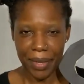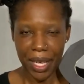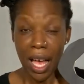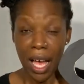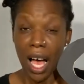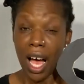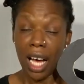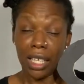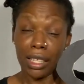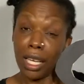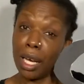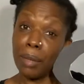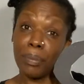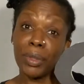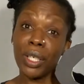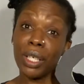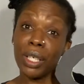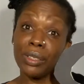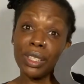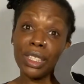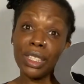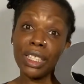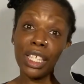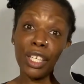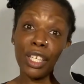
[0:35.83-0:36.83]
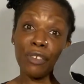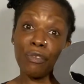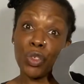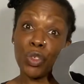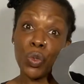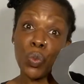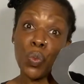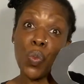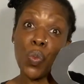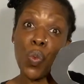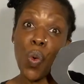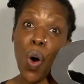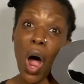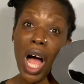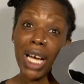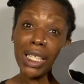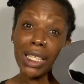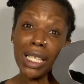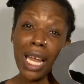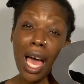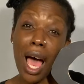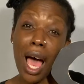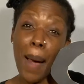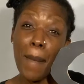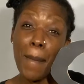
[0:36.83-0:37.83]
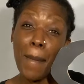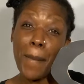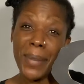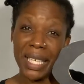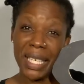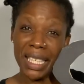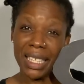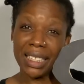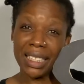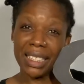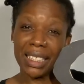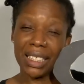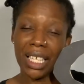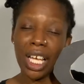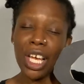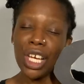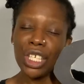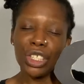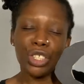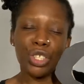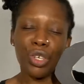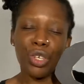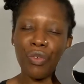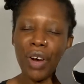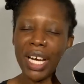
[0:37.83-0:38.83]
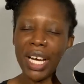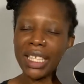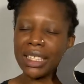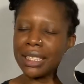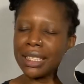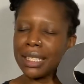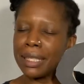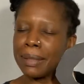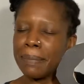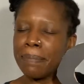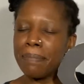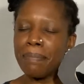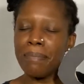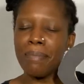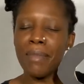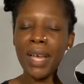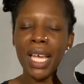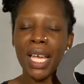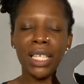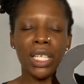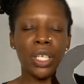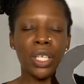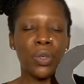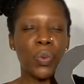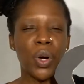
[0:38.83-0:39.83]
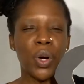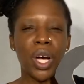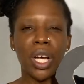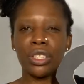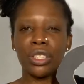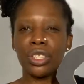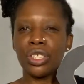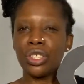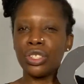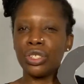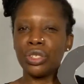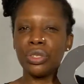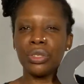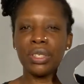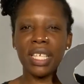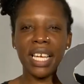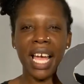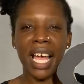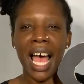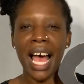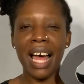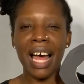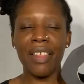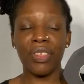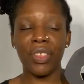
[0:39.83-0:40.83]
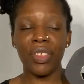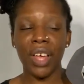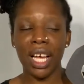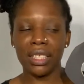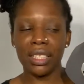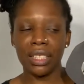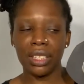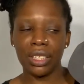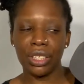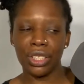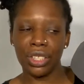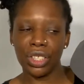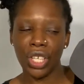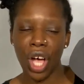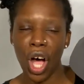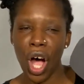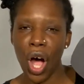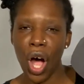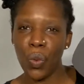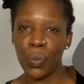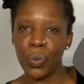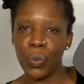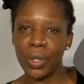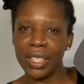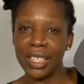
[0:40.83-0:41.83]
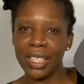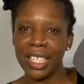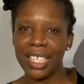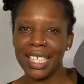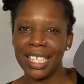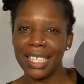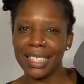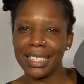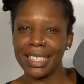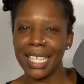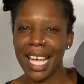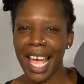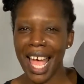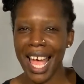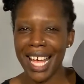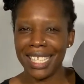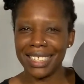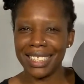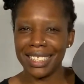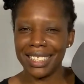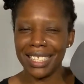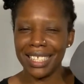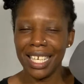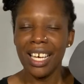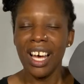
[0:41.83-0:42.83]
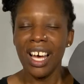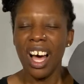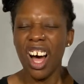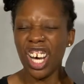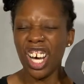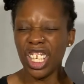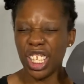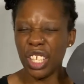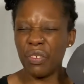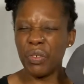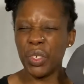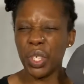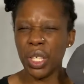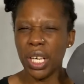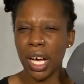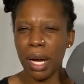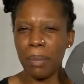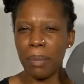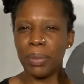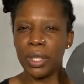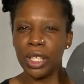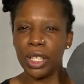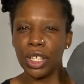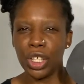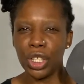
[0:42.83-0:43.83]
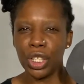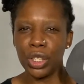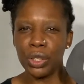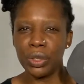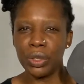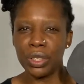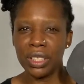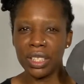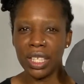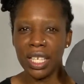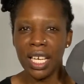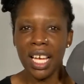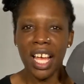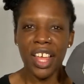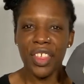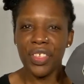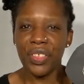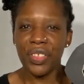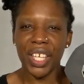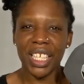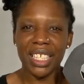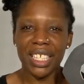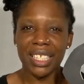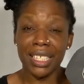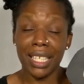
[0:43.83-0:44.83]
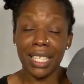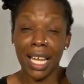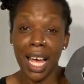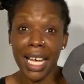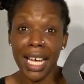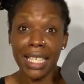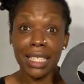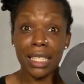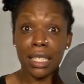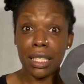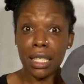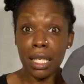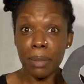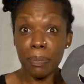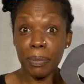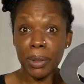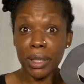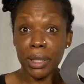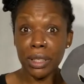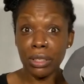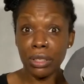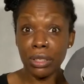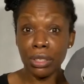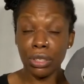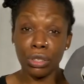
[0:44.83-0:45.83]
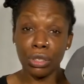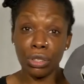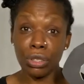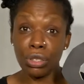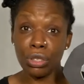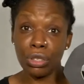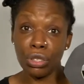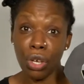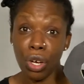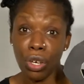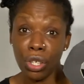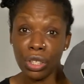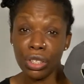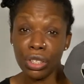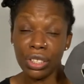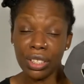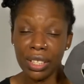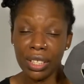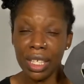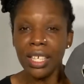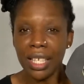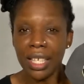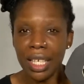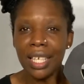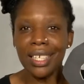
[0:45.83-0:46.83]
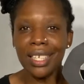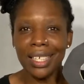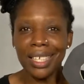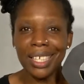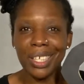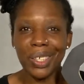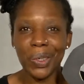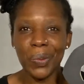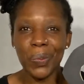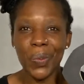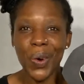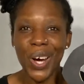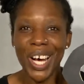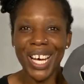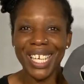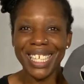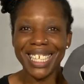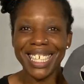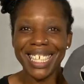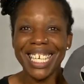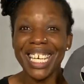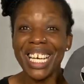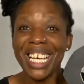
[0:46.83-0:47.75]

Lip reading: And I'm going to give you 1 minute to write as many words as you can that start with the letter S. I'll give you a couple of clues. Things like slippers and socks can work.